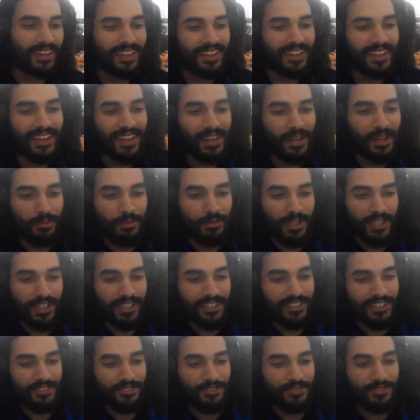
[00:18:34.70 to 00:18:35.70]
Yeah, but
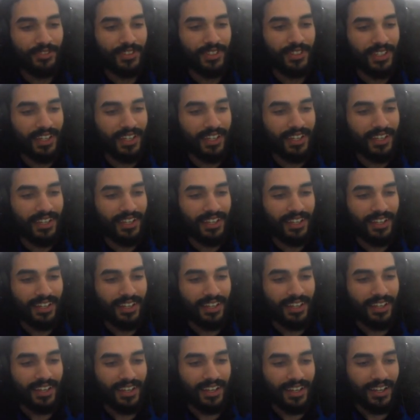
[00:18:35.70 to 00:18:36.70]
I just feel like,
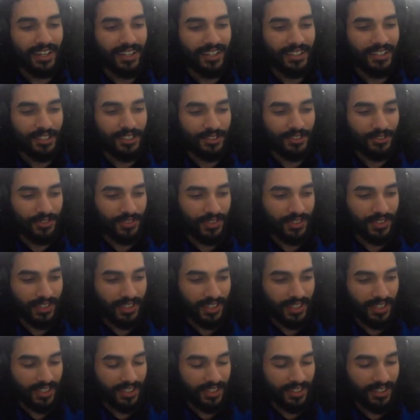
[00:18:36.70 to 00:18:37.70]
I
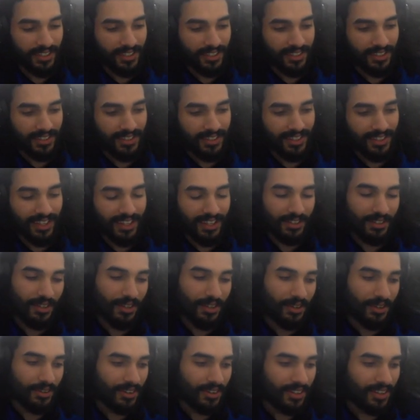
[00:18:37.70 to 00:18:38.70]
don't
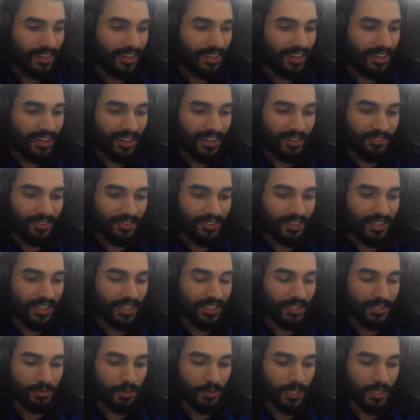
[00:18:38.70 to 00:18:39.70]
know. I feel
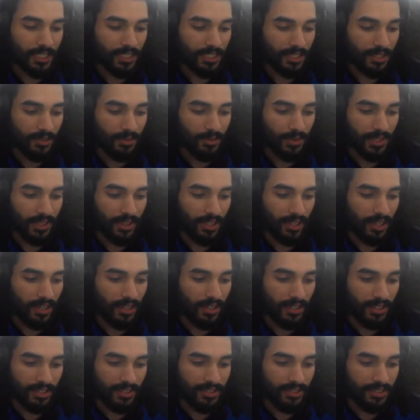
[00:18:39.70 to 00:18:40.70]
like, especially with
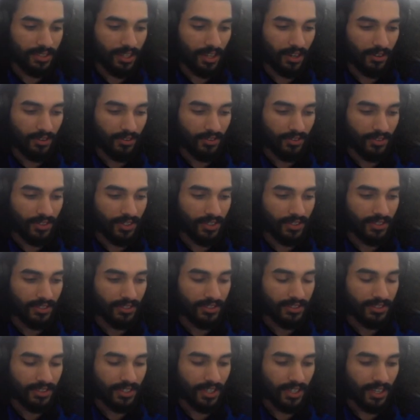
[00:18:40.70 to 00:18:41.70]
luck itself,
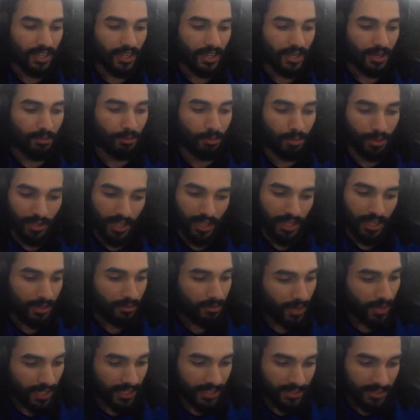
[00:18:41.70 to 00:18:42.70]
because Bloody
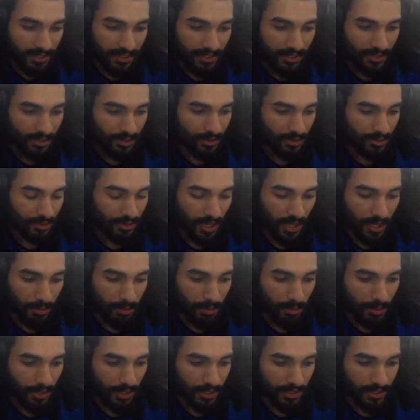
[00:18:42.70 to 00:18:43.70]
Mess is a
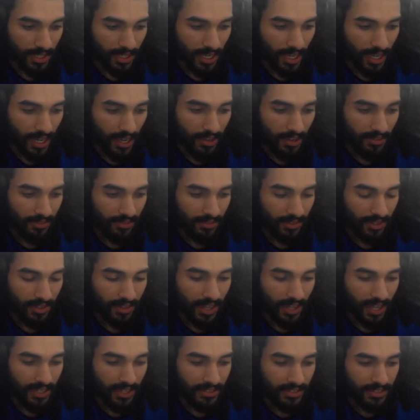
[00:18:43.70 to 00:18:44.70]
great perk to have,
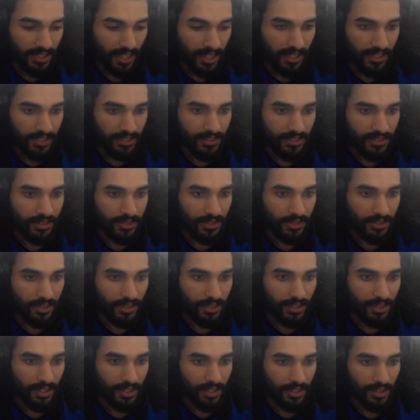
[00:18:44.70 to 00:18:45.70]
and that's not
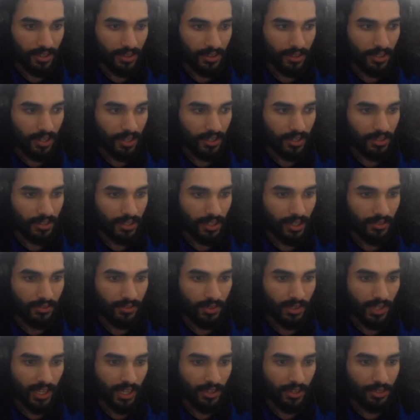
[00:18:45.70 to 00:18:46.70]
until luck
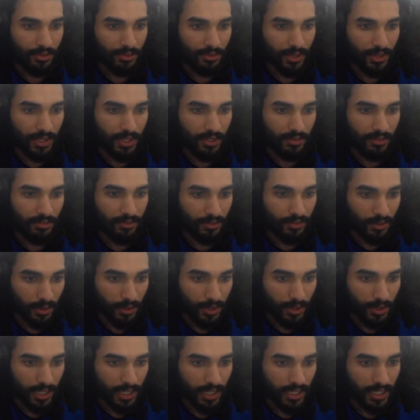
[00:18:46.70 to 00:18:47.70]
level, like, 3 or
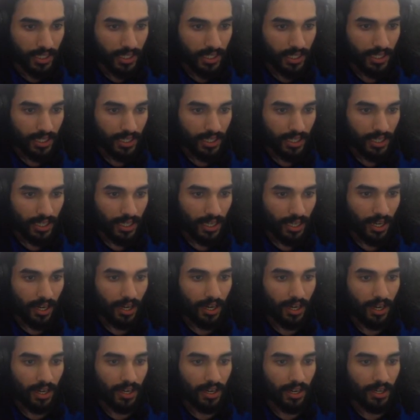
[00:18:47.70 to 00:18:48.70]
4.
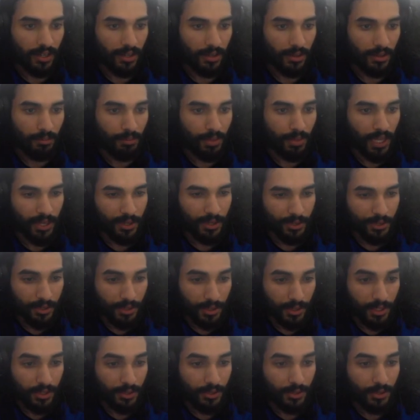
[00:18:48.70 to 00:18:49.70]
Yeah. Better
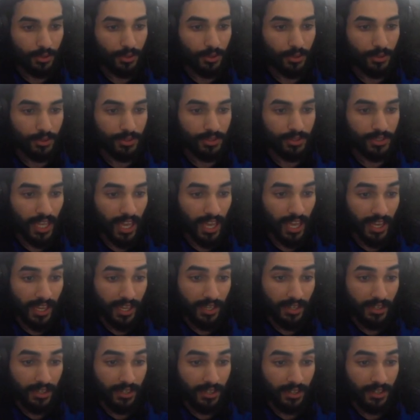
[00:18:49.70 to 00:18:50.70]
criticals
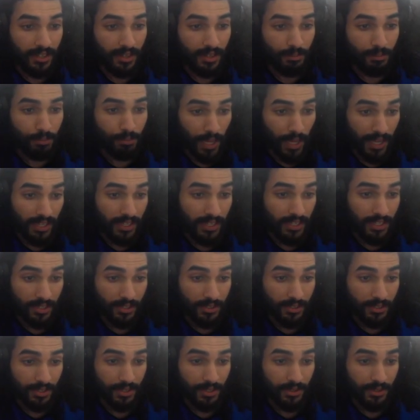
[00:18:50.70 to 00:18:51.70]
and
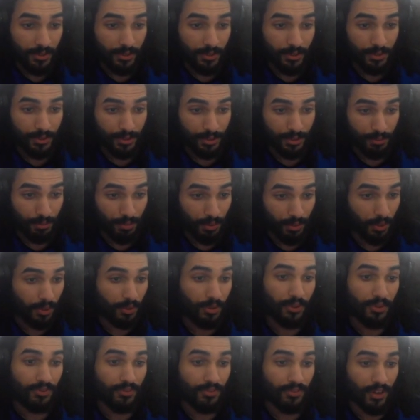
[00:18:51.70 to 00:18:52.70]
banking criticals are
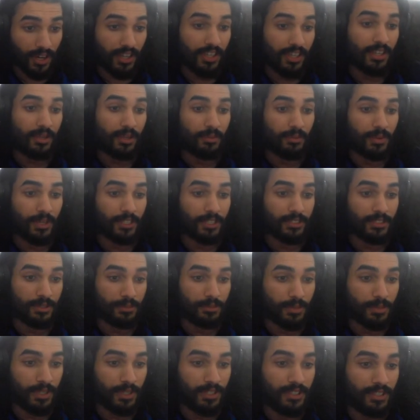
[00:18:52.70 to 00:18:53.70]
both fucking
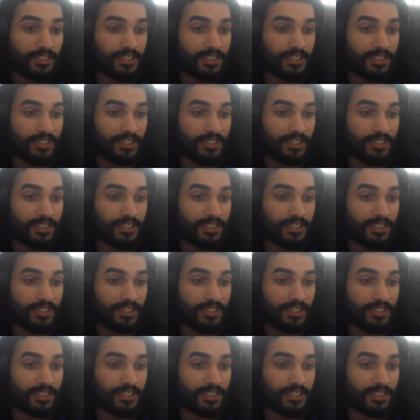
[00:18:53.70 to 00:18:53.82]
amazing perks.